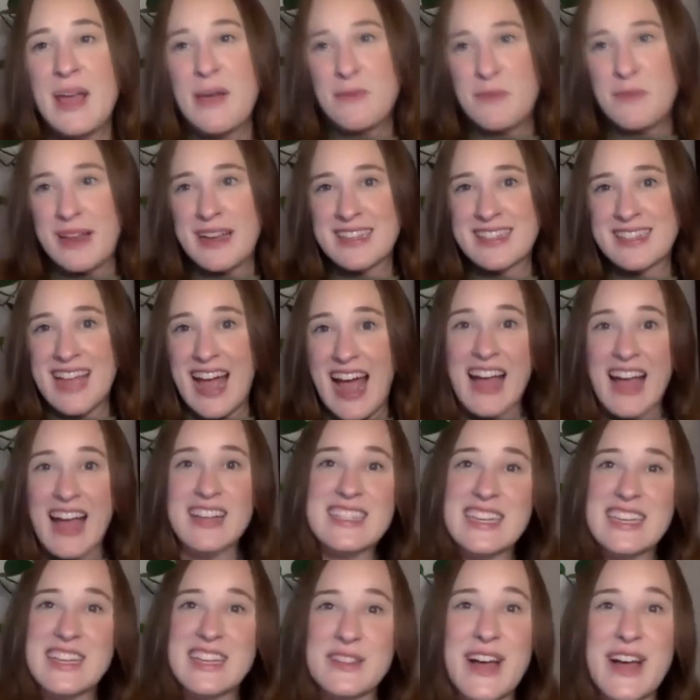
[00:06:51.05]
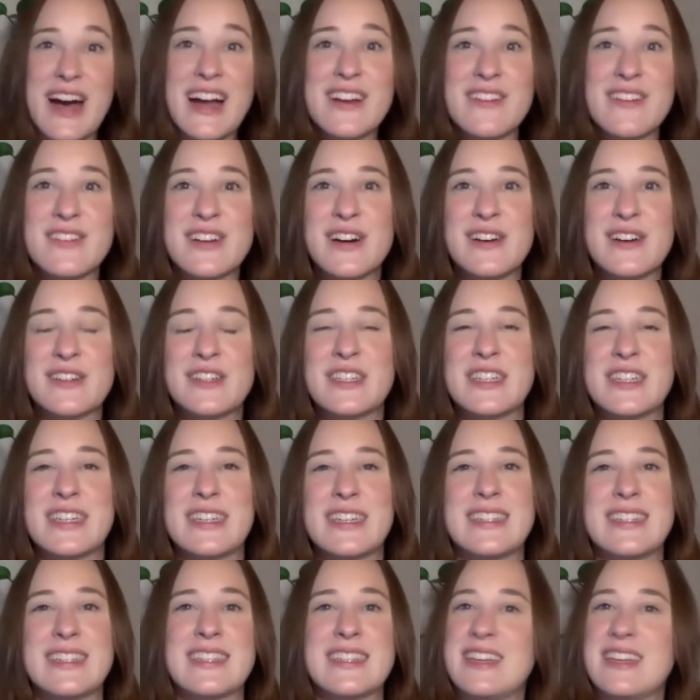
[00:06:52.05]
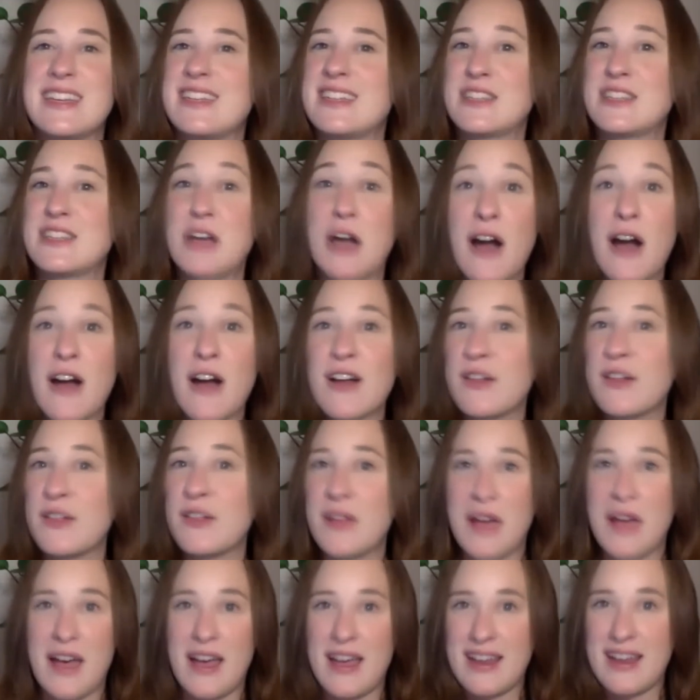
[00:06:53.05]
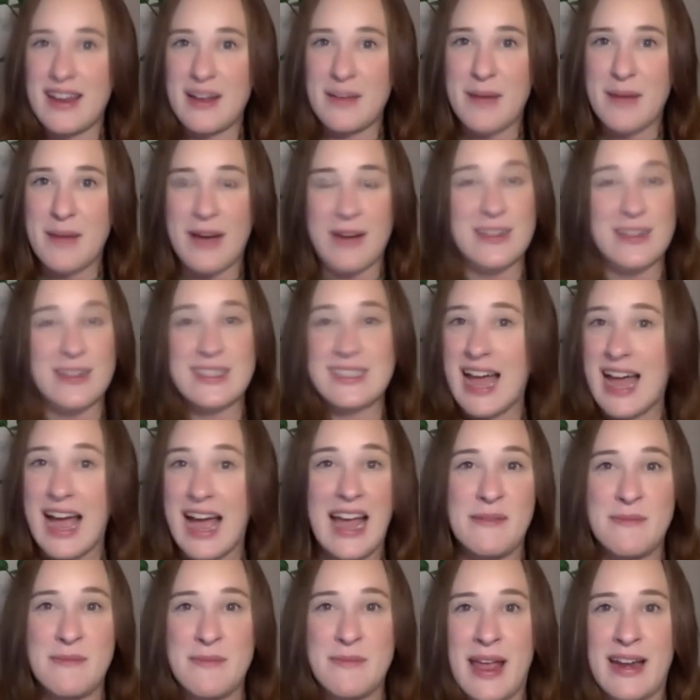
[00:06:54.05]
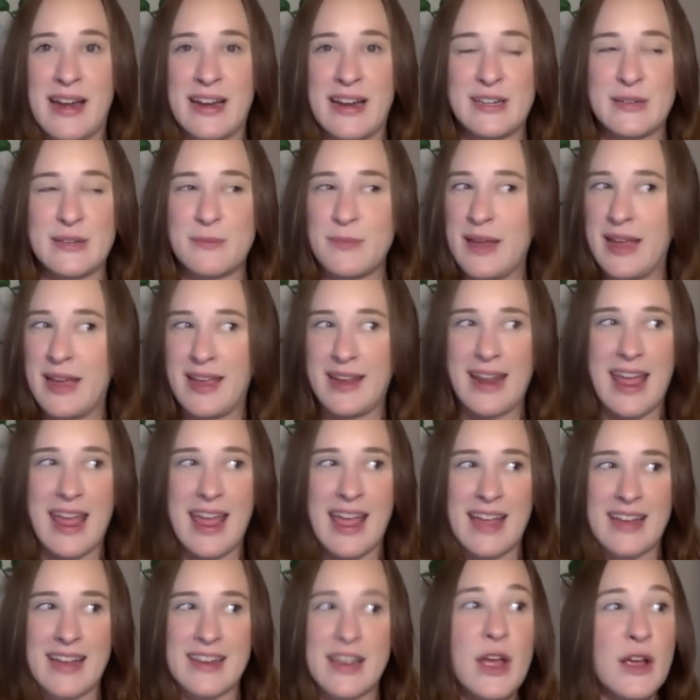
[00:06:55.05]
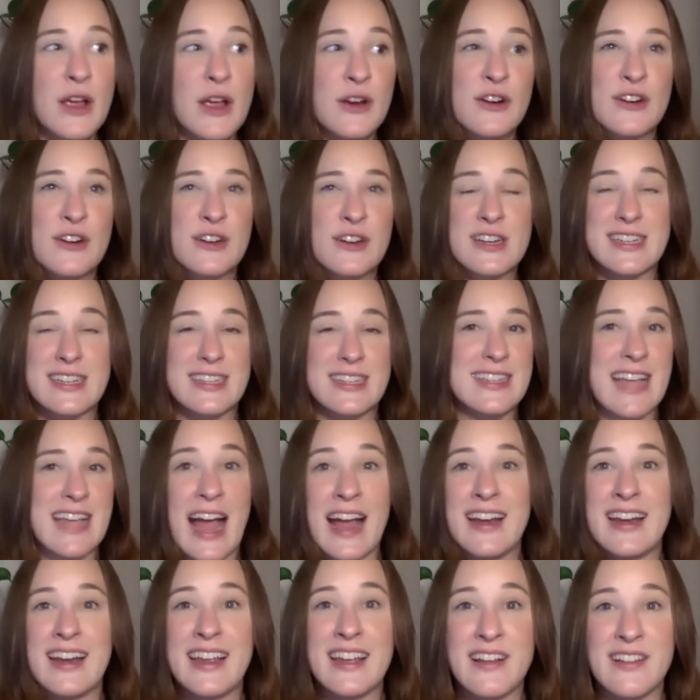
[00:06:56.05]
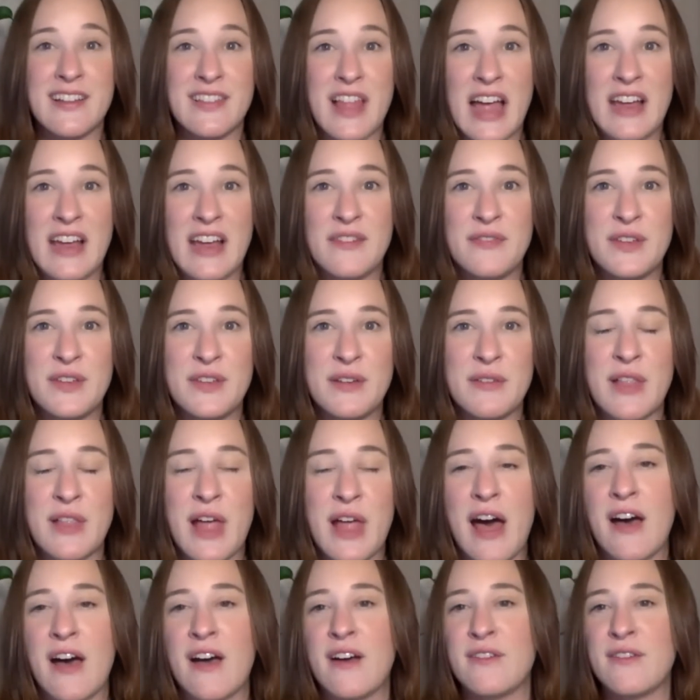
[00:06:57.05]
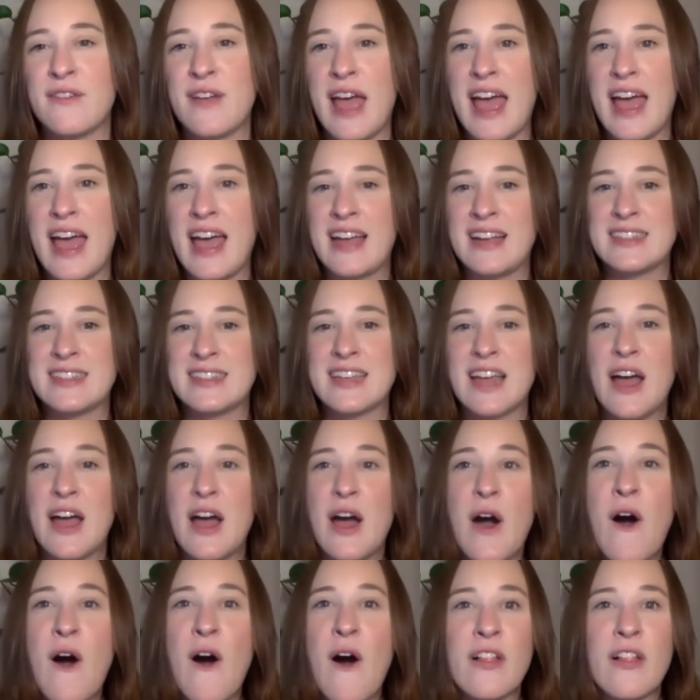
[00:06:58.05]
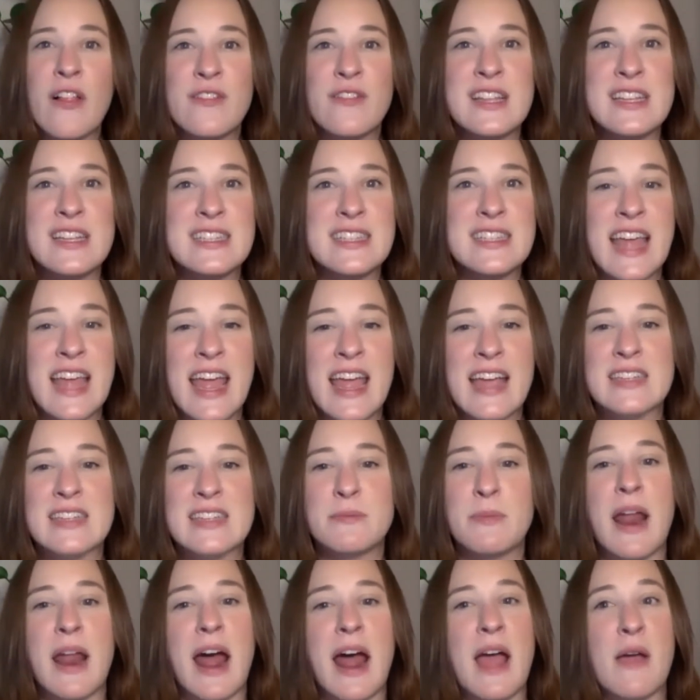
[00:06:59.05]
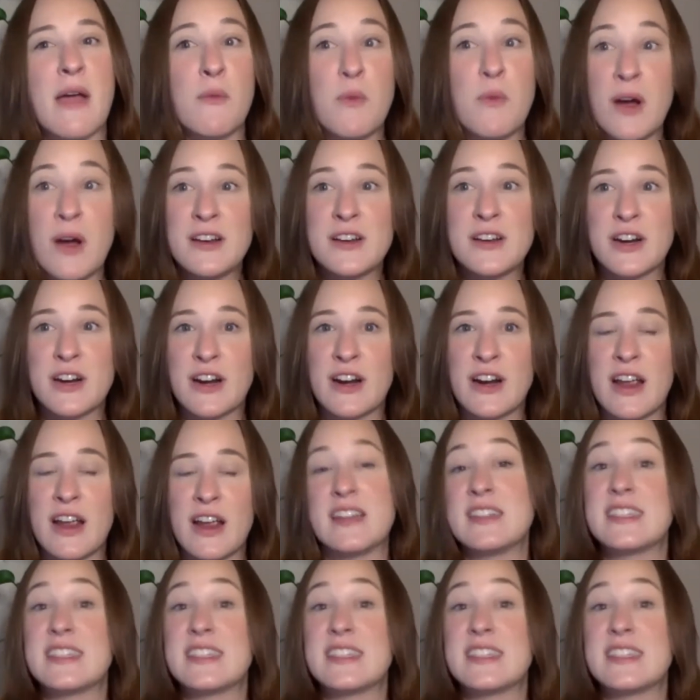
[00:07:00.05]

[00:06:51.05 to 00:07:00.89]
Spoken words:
Because I see a lot of coaches talk a lot about time management and designing a life you love and all of these things, but I wonder, and